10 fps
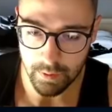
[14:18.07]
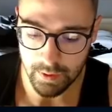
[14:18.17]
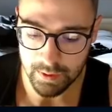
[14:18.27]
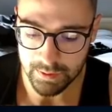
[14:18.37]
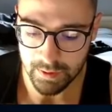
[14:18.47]

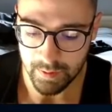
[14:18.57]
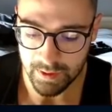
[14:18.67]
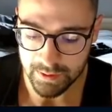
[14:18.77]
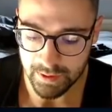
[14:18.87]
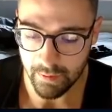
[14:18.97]
that's going to be
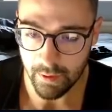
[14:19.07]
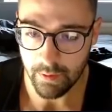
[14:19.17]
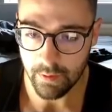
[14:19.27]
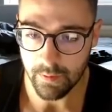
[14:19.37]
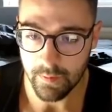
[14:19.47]
0,
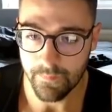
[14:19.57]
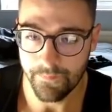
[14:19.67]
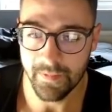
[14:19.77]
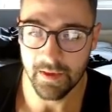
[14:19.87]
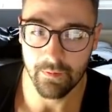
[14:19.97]

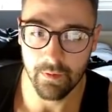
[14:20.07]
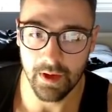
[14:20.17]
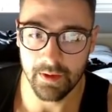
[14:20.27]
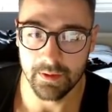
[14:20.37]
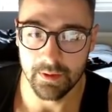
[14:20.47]
right.